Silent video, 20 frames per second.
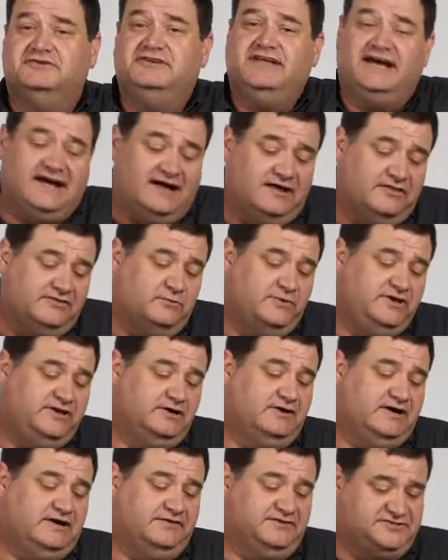So now that we
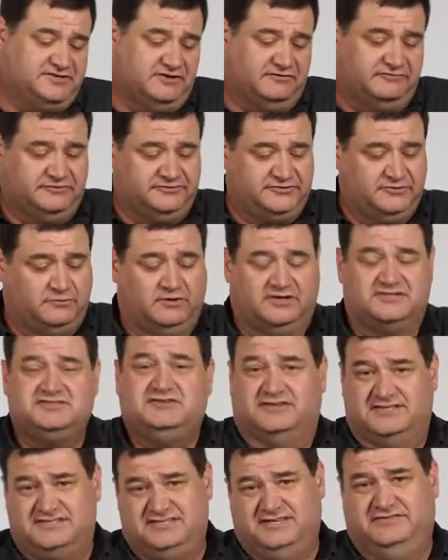know how the gel filter
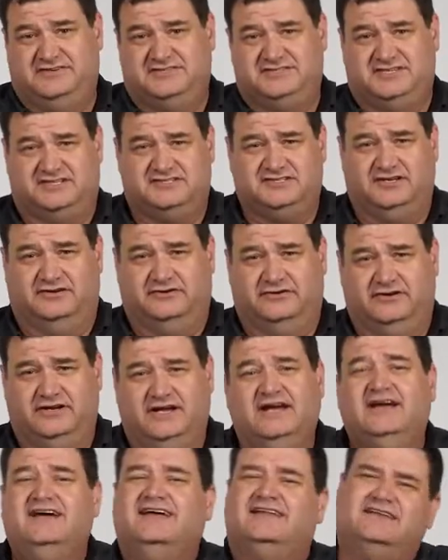works on the CV600,
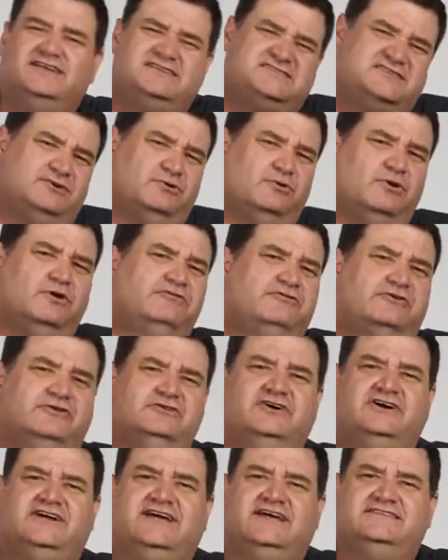let's go over
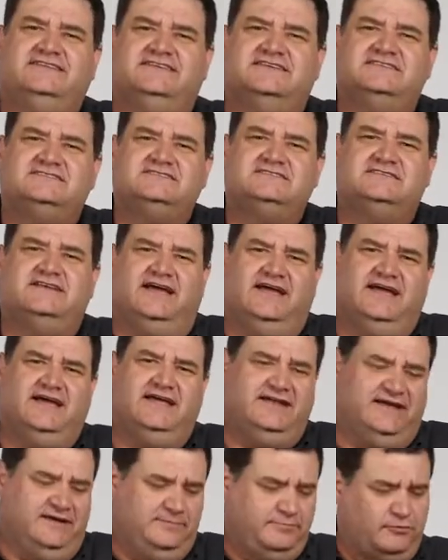and look at this
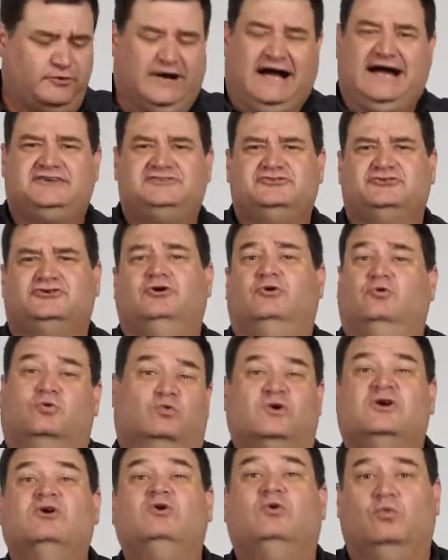in a practical,
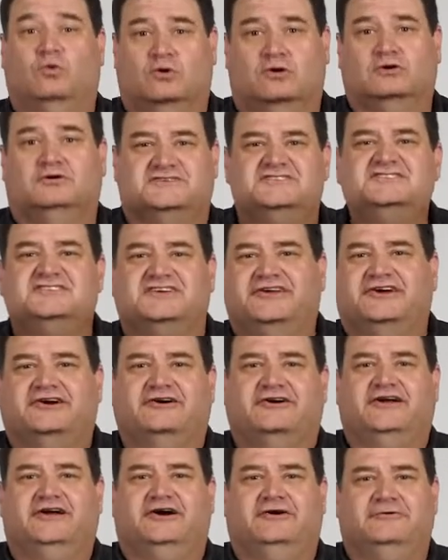real-world
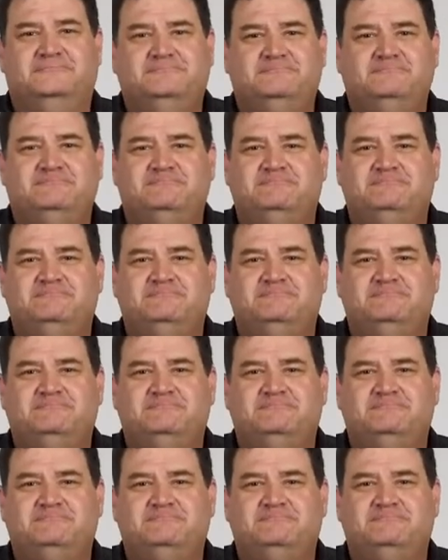scenario.